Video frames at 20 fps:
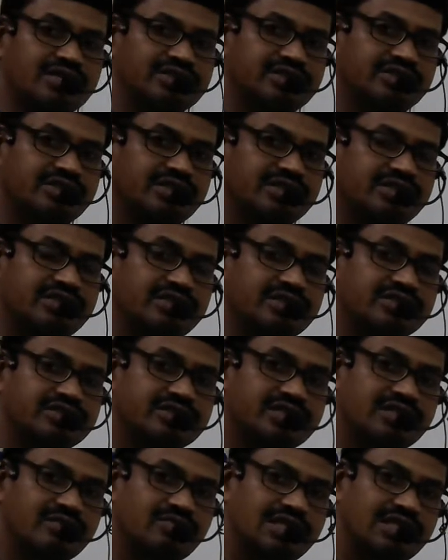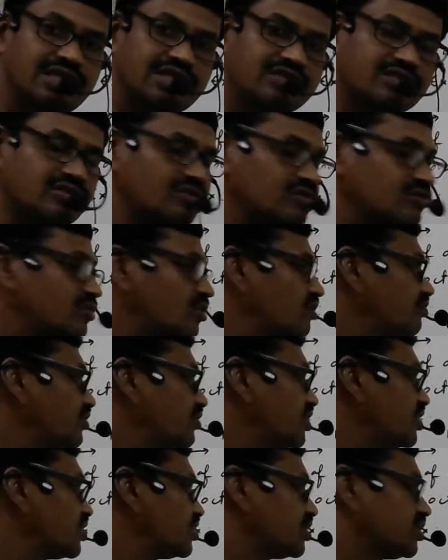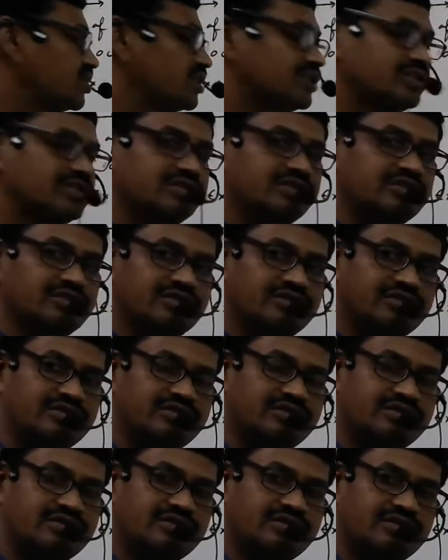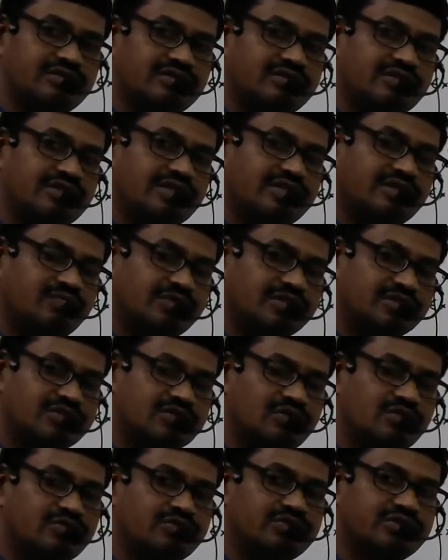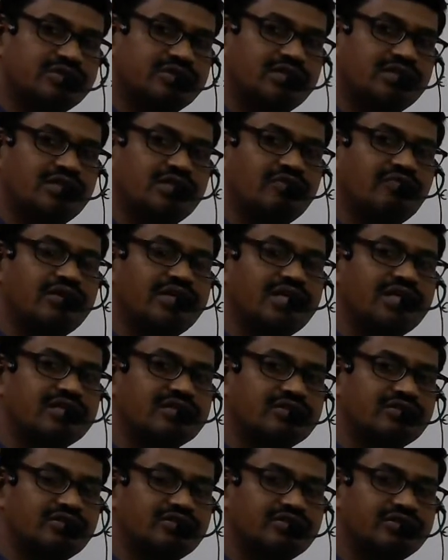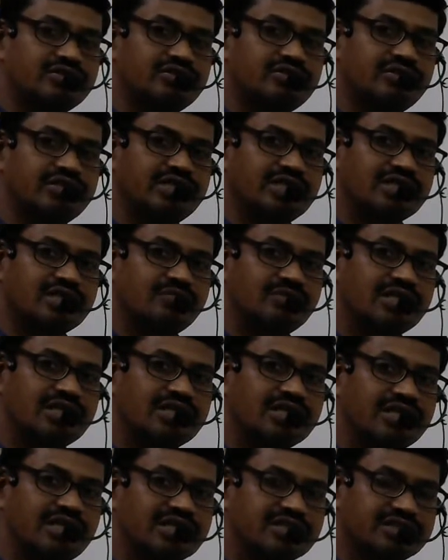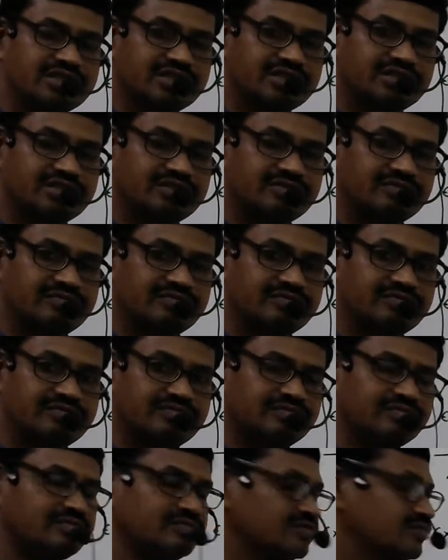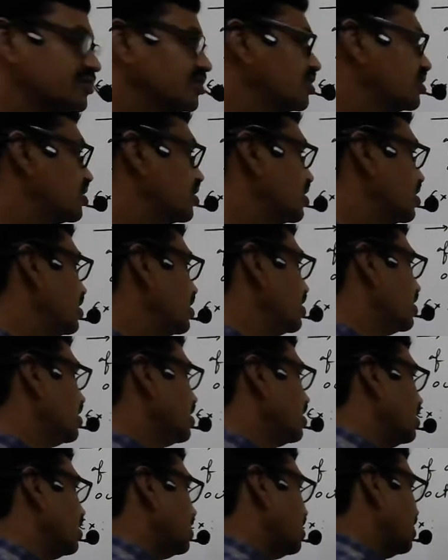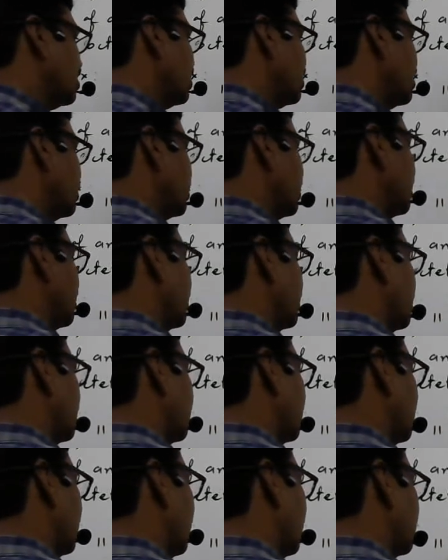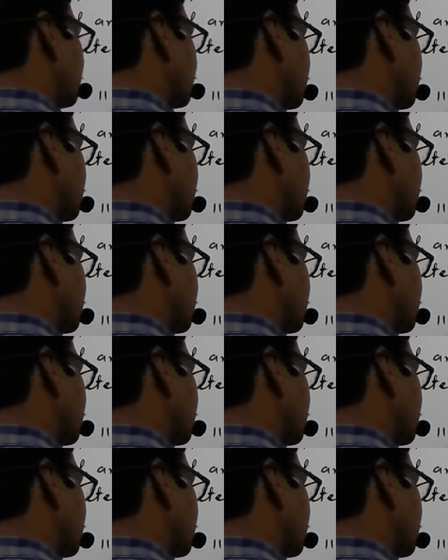to get a stable electron configuration, it must lose one electron during a chemical reaction. See, here last